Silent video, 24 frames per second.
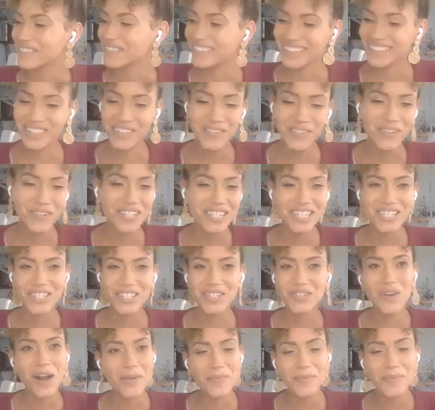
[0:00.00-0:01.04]
You're just
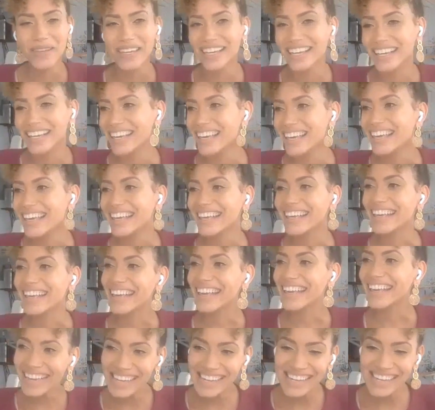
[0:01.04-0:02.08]
dropping
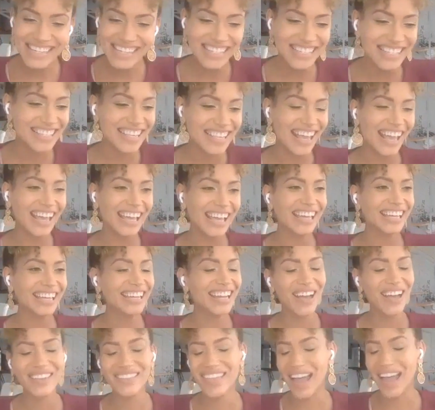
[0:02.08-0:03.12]
keys and
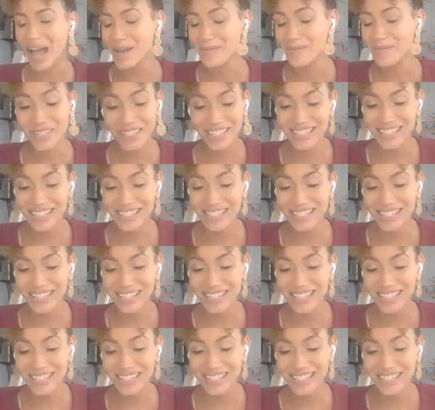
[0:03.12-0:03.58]
I'm just